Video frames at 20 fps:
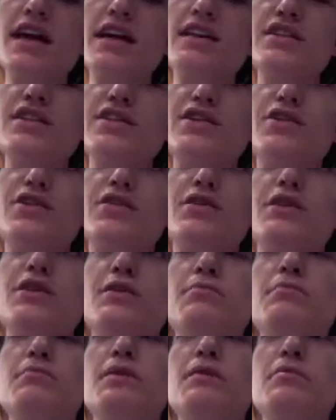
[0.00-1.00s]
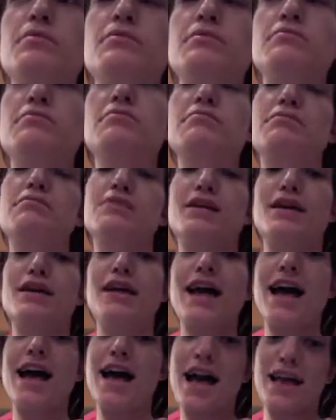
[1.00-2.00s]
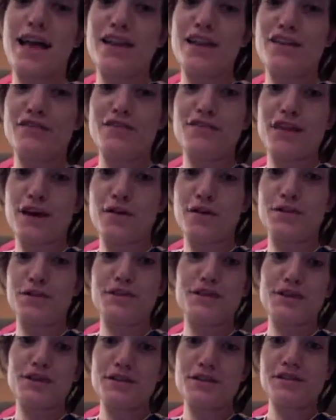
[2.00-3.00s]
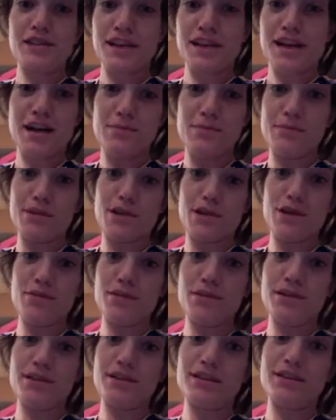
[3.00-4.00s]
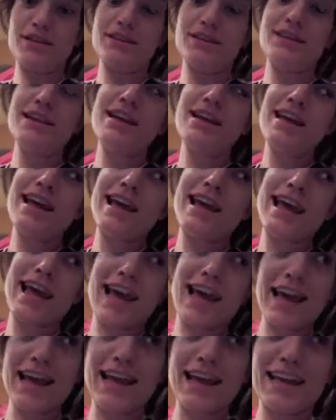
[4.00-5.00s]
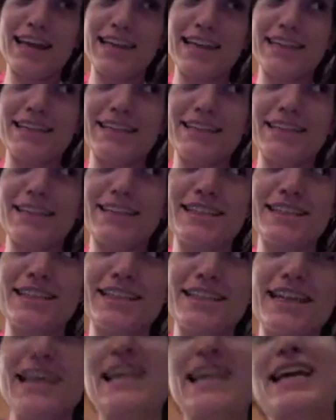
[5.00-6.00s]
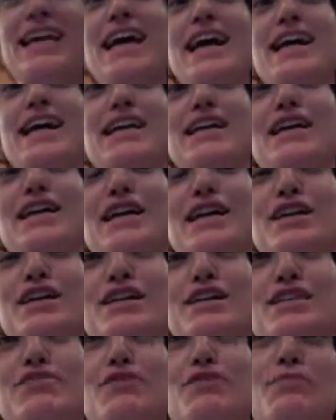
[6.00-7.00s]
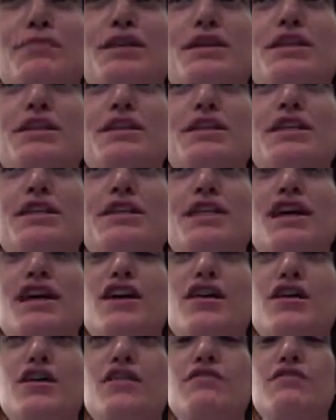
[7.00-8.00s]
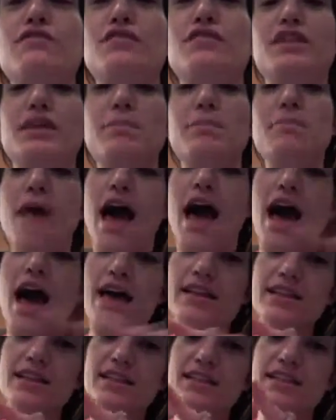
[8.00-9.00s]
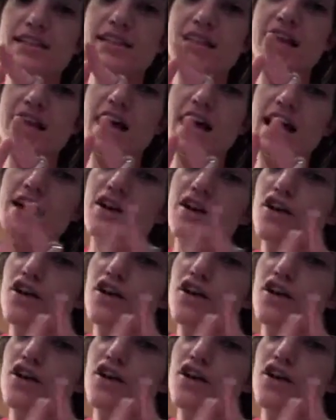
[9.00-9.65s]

So it made, I love flowers, so I was like, I'm gonna go with it. And it kind of is reminiscent of the paths that are